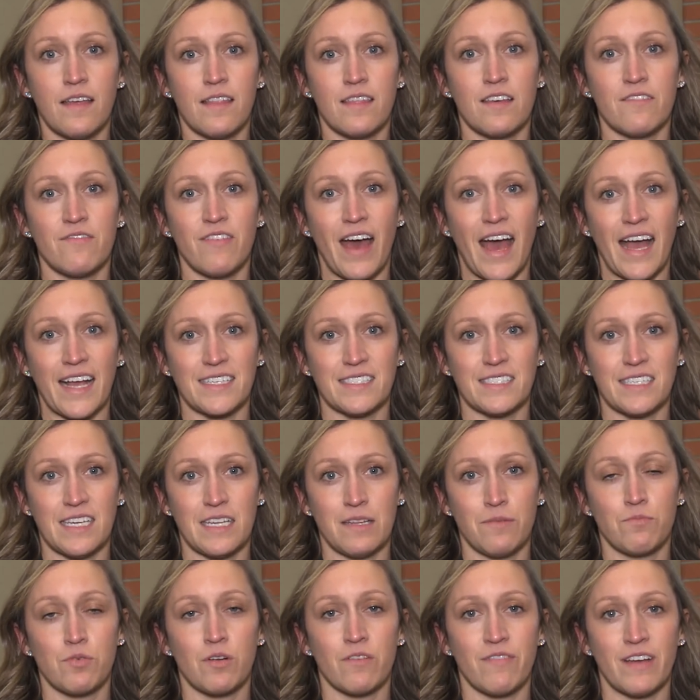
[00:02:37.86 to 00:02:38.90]
the
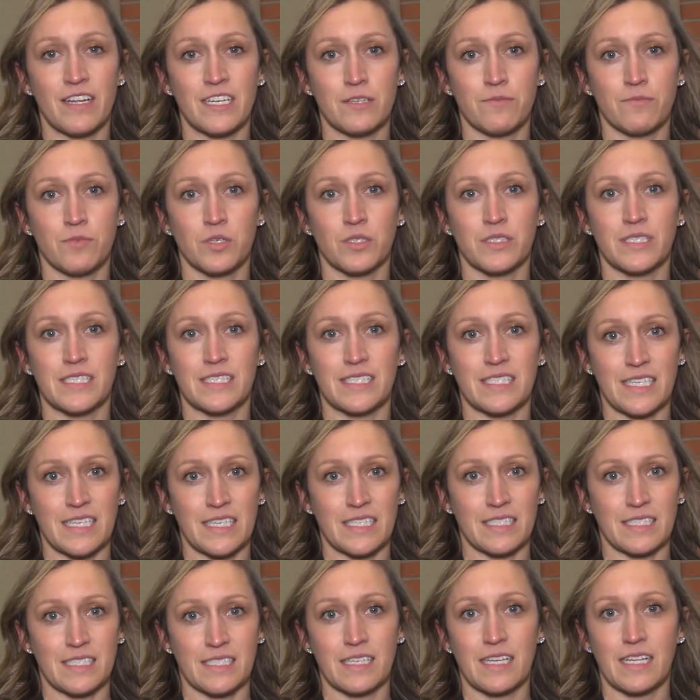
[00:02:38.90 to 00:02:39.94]
Vaccine Preventable
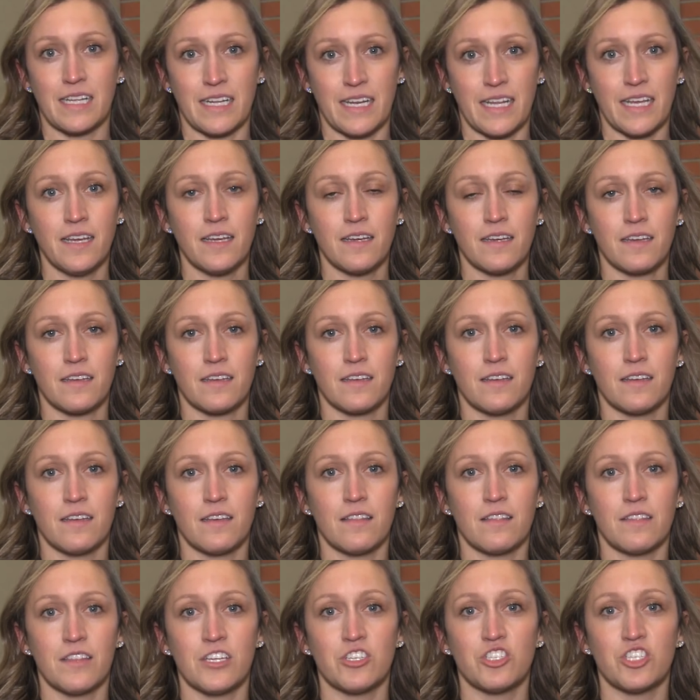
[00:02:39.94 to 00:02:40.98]
Diseases Clinic,
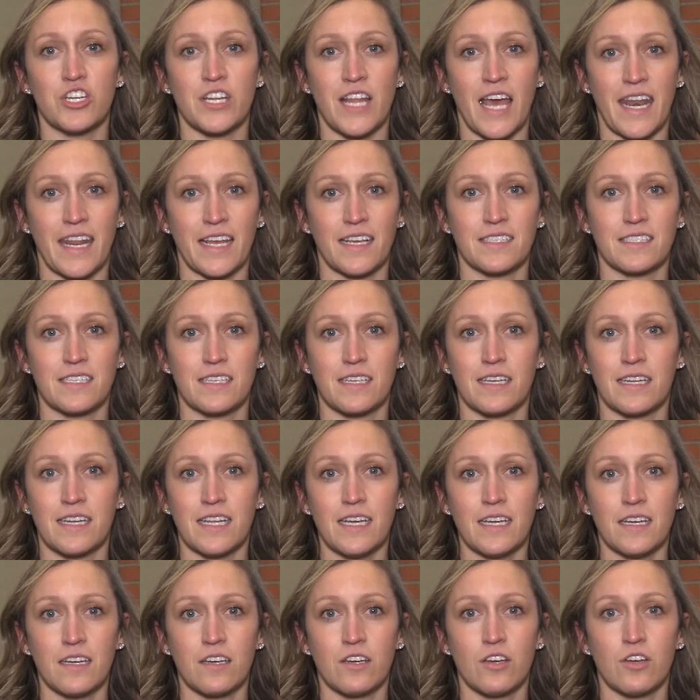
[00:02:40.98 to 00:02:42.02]
the Genetics Clinic,